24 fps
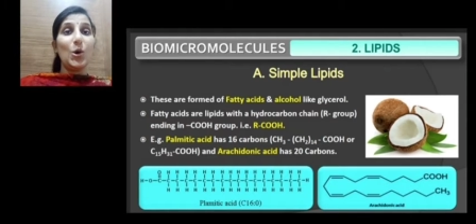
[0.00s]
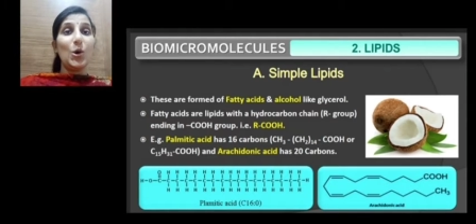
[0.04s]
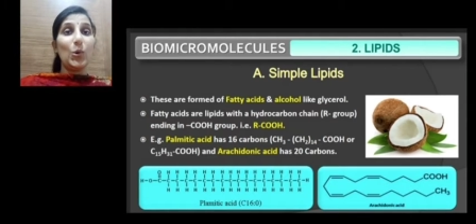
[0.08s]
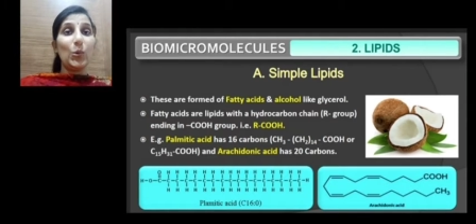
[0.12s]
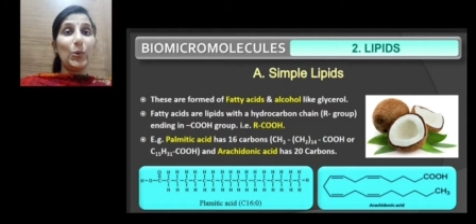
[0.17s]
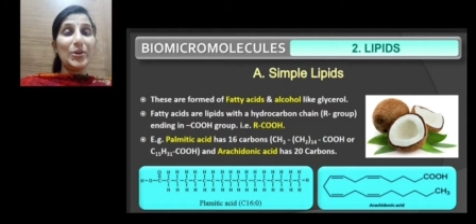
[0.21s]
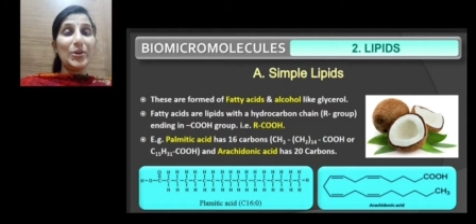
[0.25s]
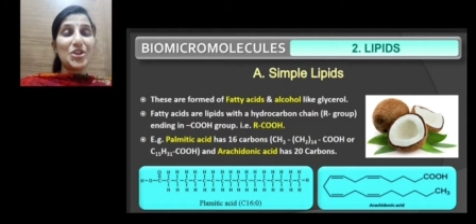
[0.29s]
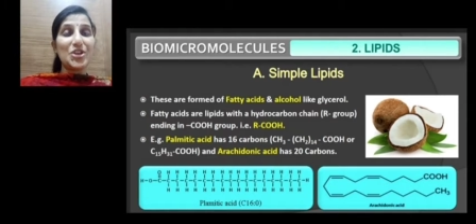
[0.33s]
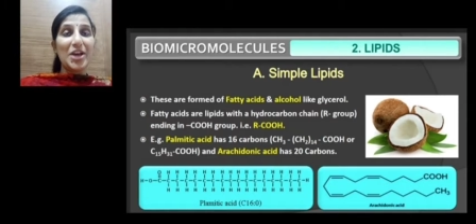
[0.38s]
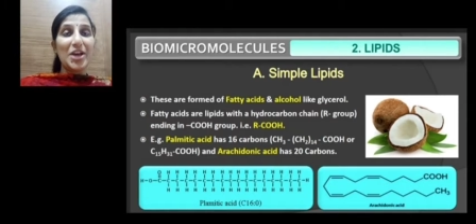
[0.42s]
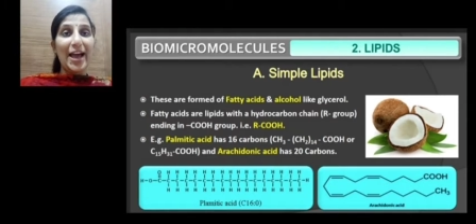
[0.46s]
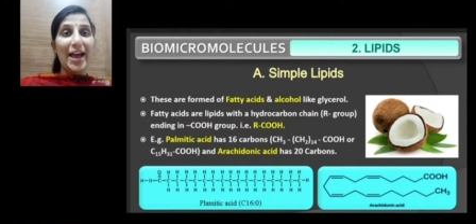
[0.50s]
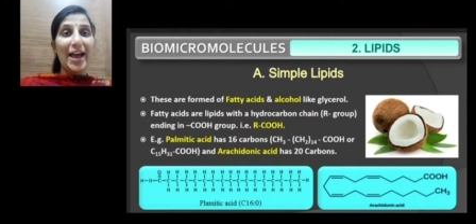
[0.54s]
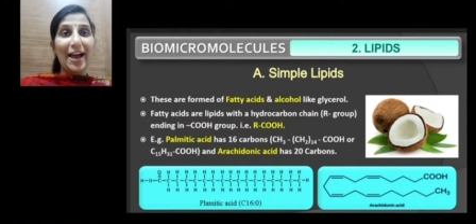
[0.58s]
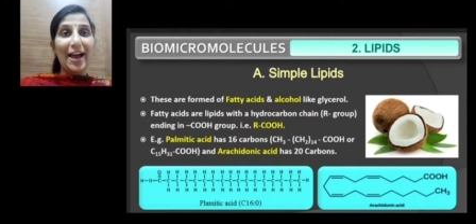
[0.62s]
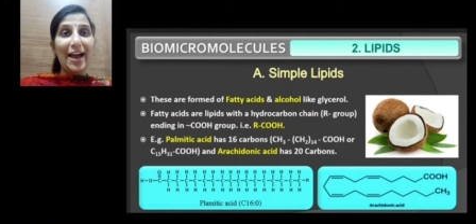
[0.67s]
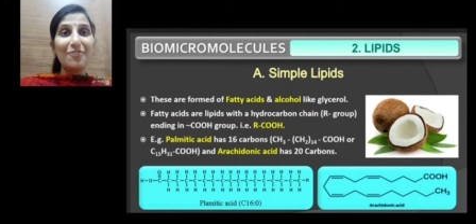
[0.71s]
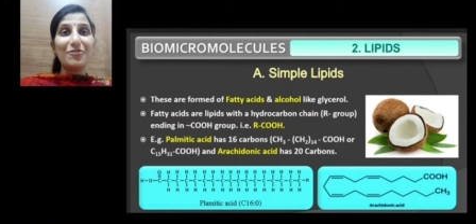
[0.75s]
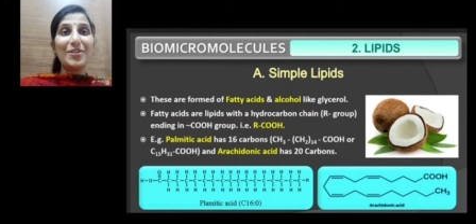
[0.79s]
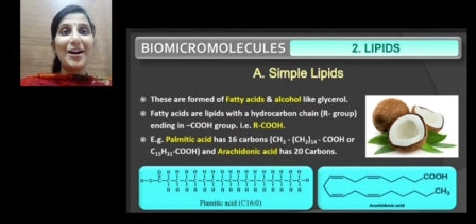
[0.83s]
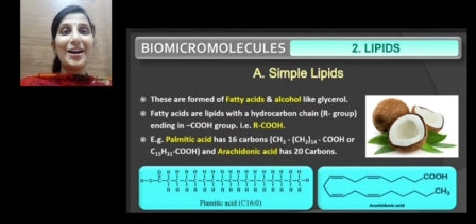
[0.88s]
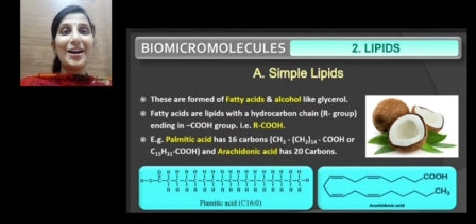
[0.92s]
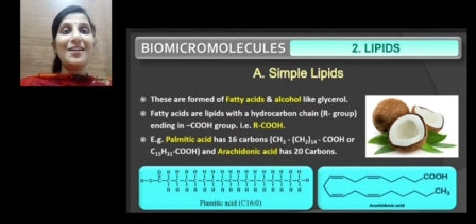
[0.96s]
which
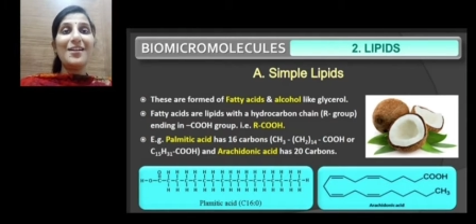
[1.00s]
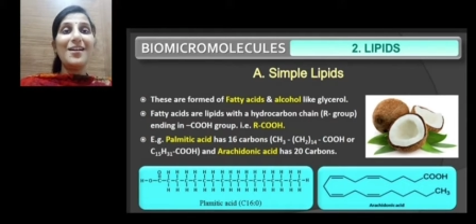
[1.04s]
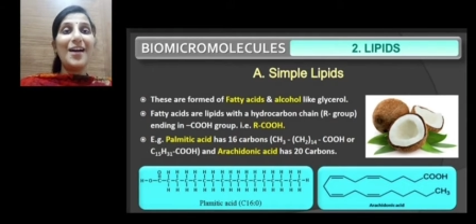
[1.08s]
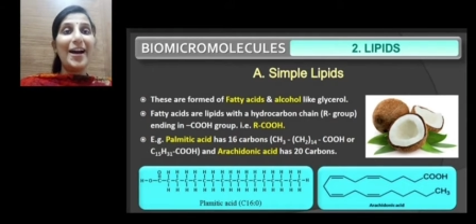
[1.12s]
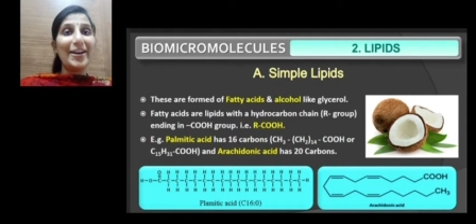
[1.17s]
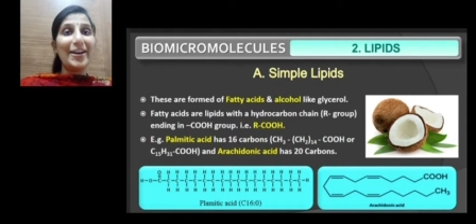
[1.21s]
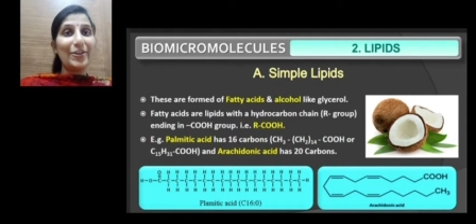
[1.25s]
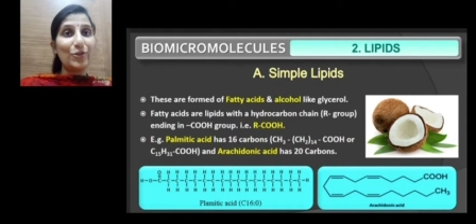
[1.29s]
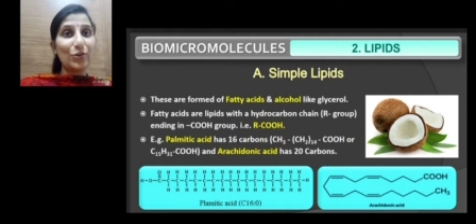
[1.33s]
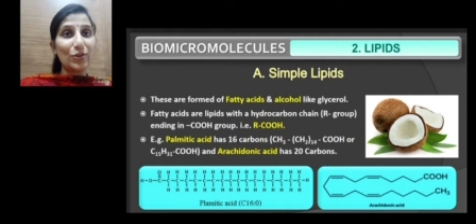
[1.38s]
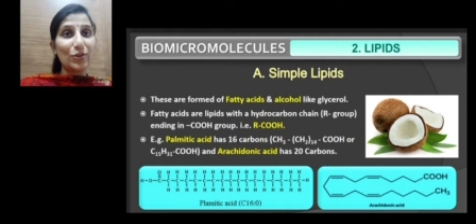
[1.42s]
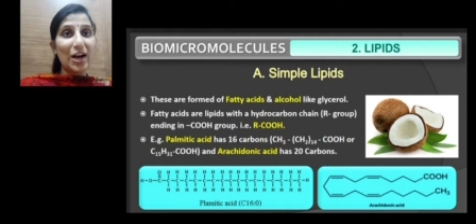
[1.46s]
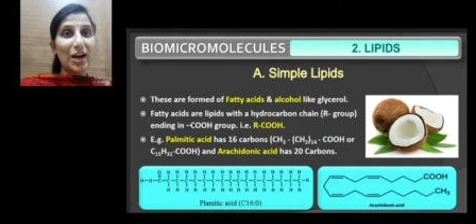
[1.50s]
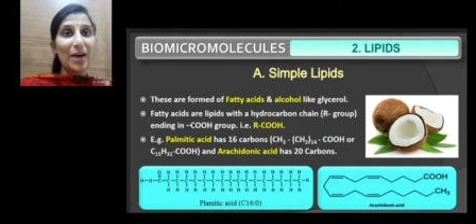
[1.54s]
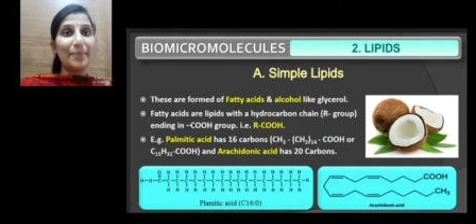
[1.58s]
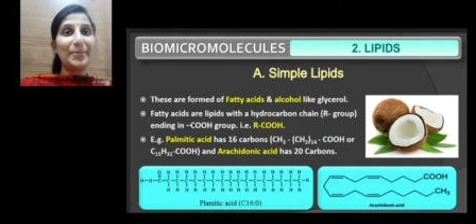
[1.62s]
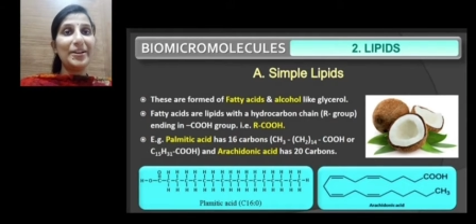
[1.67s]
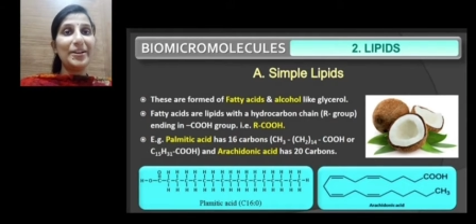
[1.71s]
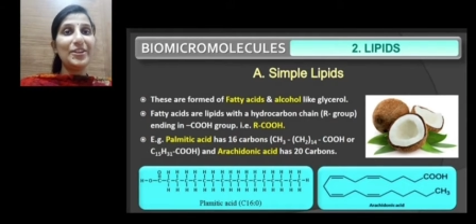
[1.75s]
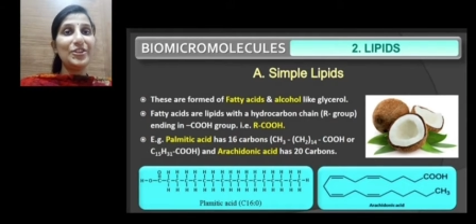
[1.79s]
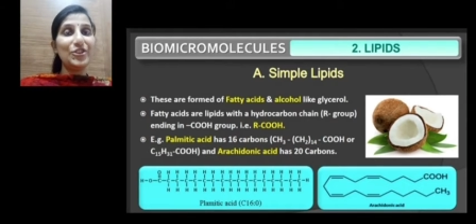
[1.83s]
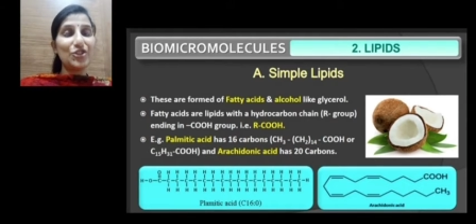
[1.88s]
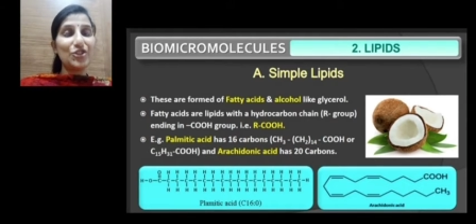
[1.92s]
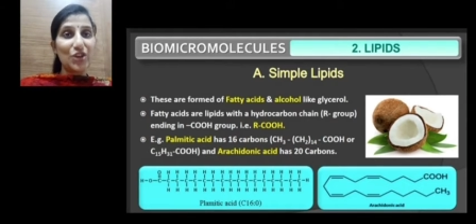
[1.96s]
have a
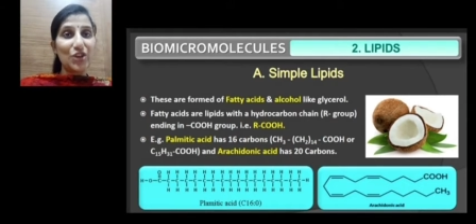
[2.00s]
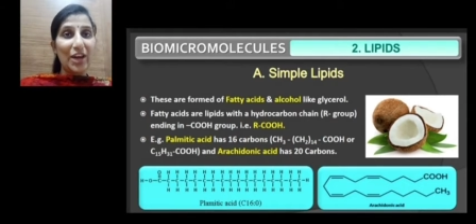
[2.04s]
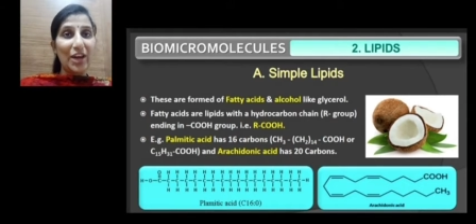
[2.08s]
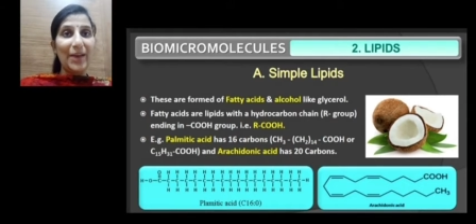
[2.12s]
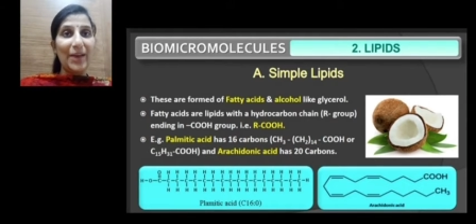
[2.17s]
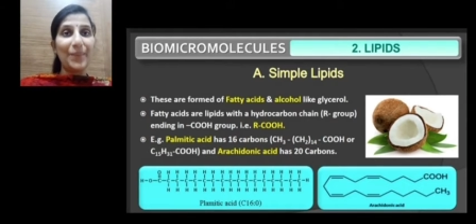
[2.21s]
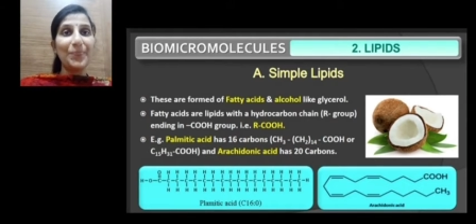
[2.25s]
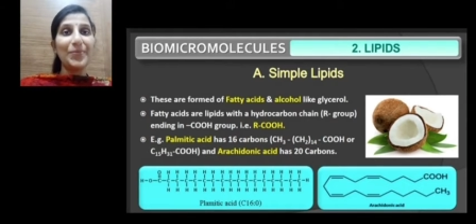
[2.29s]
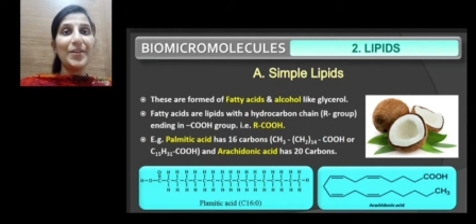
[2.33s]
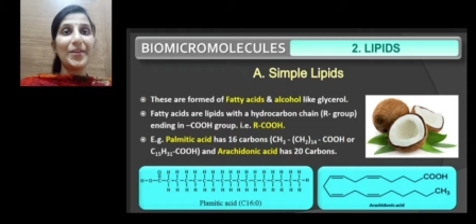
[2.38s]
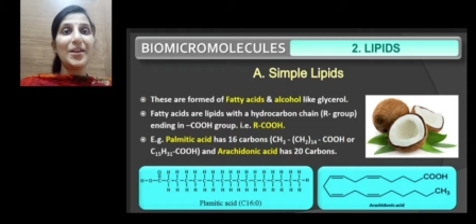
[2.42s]
hydrocarbon chain